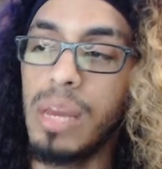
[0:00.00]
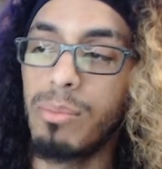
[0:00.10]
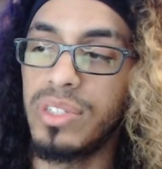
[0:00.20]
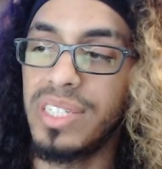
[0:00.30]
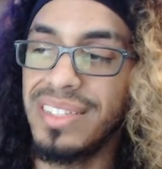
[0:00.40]

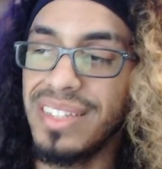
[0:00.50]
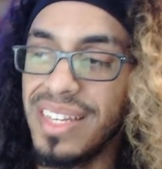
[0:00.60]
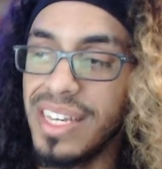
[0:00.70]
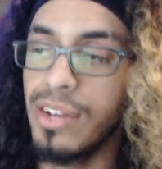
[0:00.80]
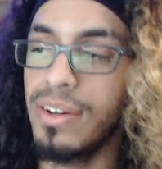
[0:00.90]
presented
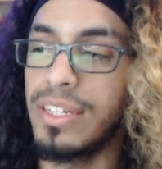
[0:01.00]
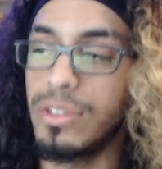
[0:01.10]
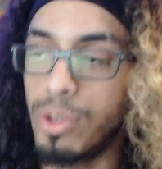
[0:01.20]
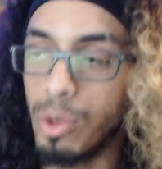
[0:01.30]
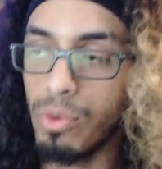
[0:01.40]
here in
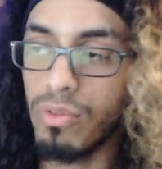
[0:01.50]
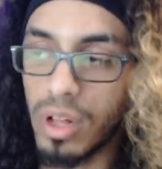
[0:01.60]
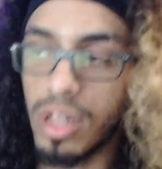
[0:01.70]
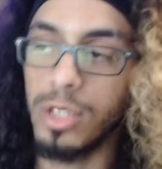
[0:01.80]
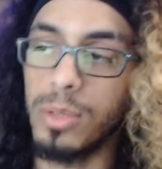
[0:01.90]
two
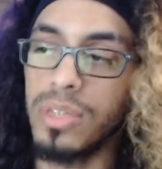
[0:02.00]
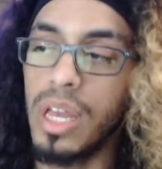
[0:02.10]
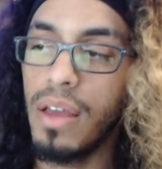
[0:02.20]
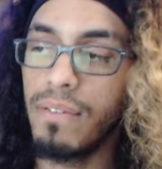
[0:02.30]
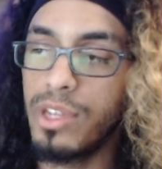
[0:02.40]
volumes
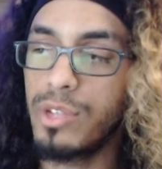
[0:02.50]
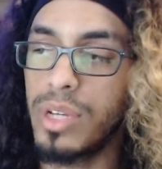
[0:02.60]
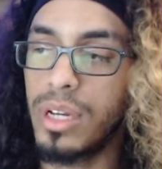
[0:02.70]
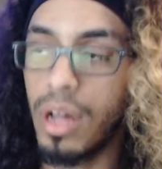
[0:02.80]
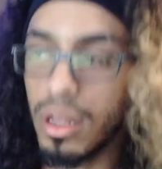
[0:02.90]

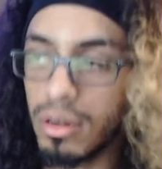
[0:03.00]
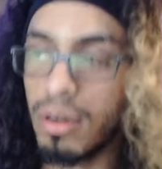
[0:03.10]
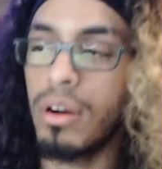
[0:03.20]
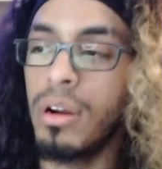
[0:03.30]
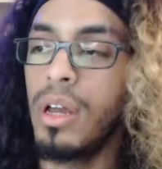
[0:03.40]
featuring color
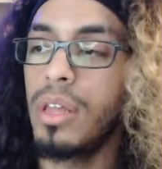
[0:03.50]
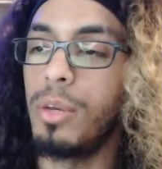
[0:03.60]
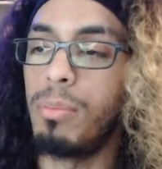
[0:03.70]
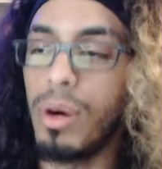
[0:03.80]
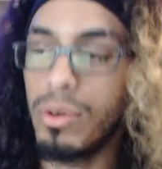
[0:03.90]
art, the
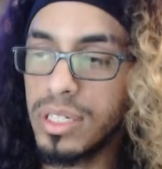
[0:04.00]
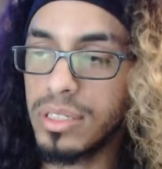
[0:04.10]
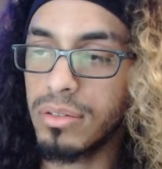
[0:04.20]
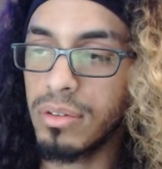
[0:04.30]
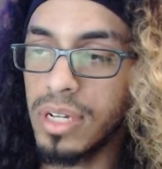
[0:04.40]
bonus
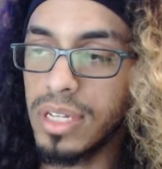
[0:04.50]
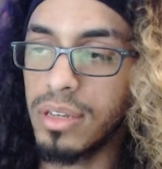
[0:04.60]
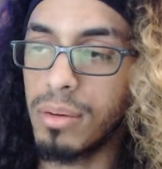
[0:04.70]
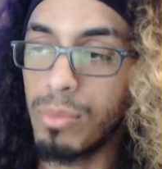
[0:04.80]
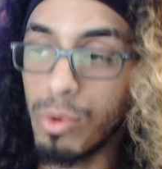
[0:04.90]
story
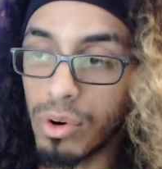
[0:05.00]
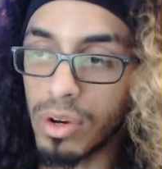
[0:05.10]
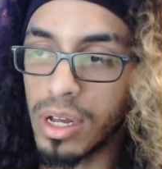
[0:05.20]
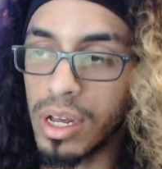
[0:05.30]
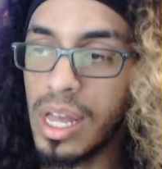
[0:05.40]

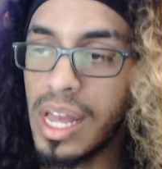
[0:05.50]
Tamura,